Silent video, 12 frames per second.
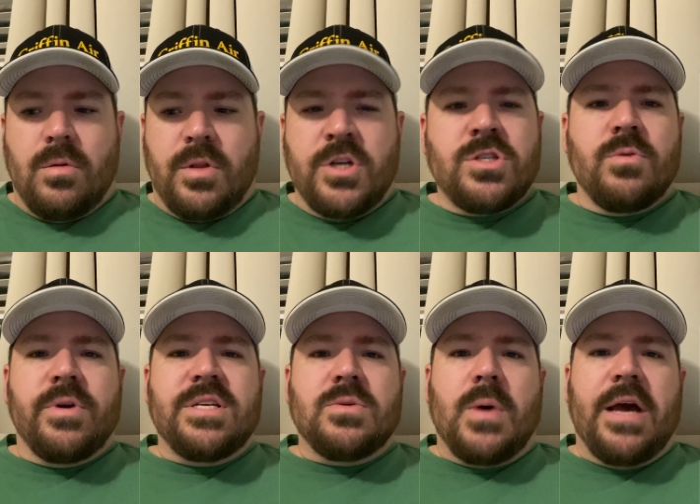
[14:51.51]
There's a
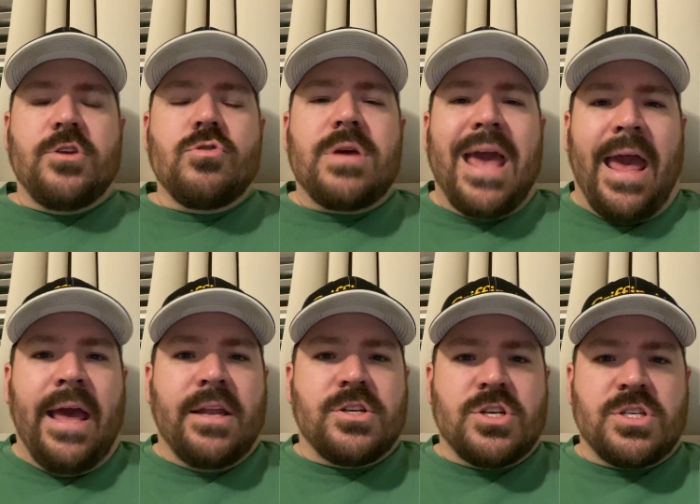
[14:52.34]
reason why you
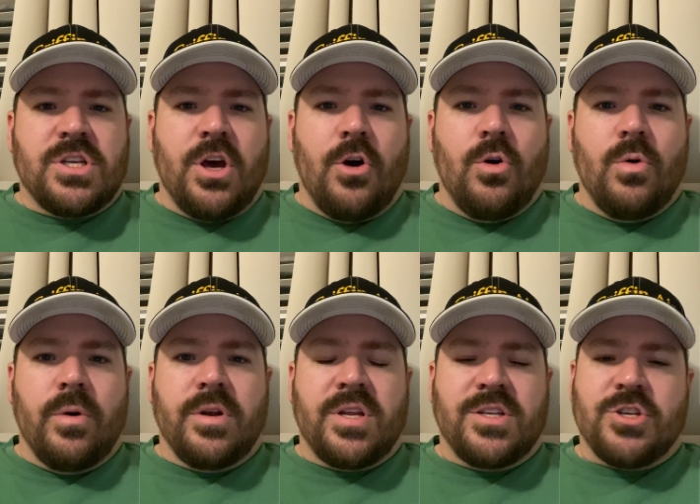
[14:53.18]
can't just go
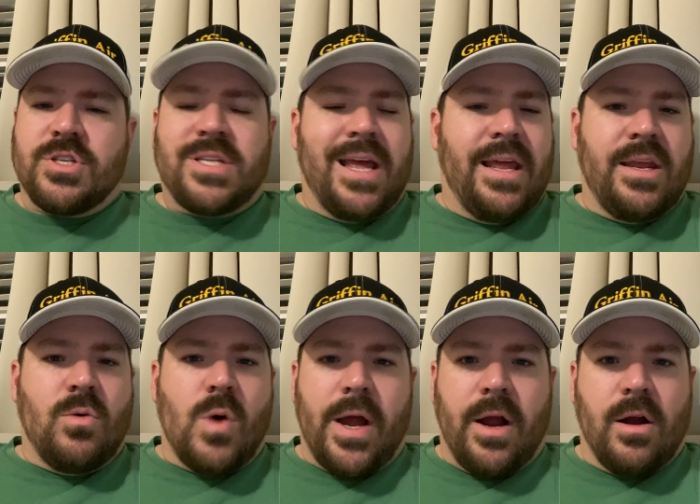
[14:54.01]
to just
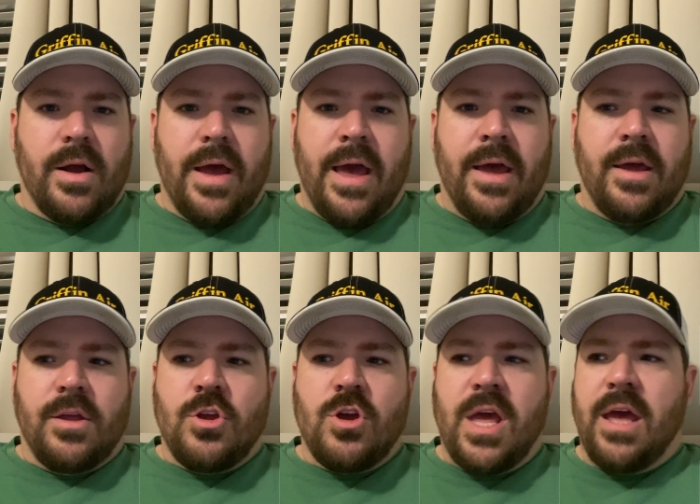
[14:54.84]
anywhere and
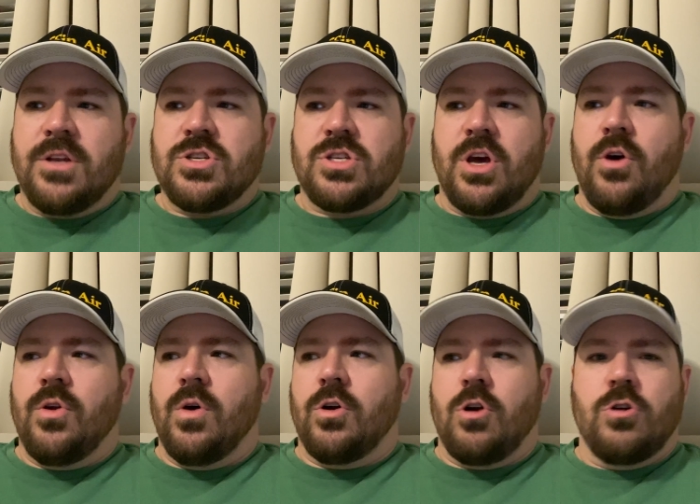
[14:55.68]
you can't just go to
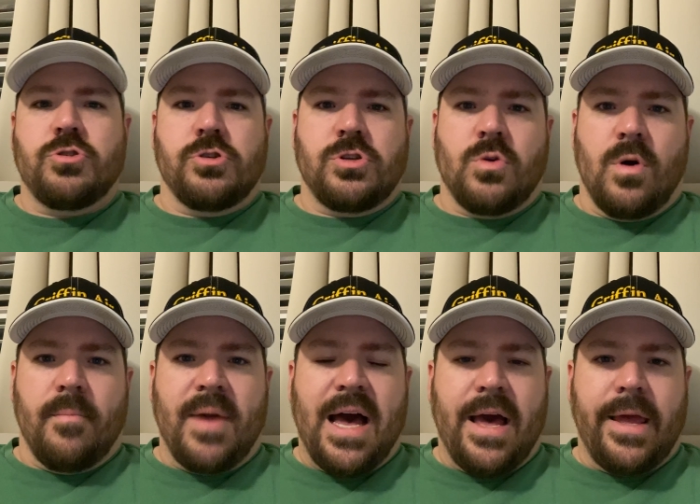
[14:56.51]
a grocery store and
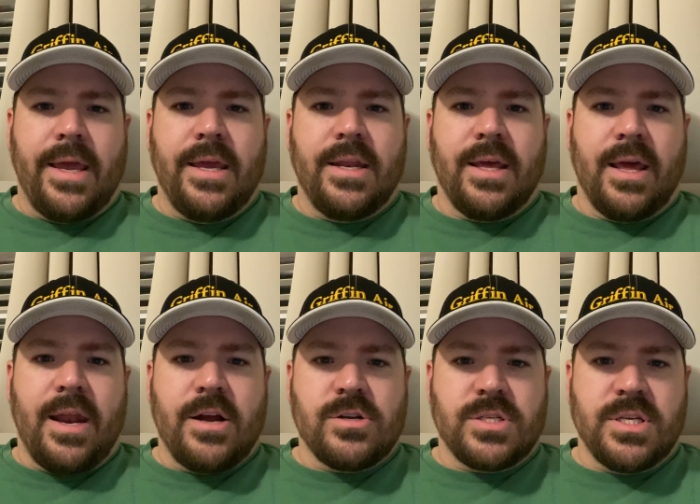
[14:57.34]
buy a heating and
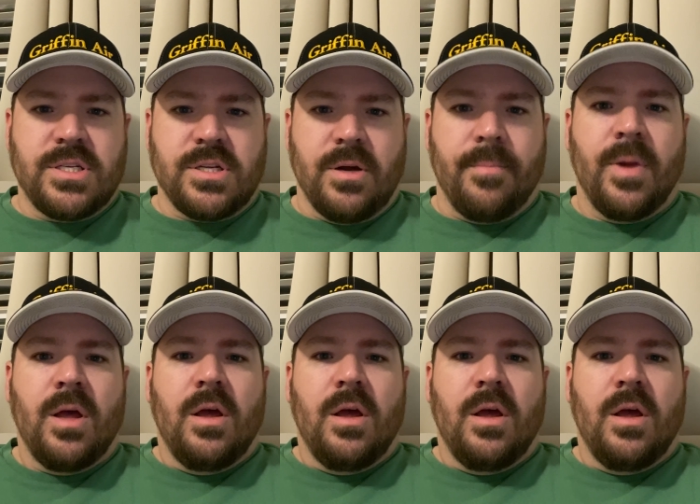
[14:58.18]
air system.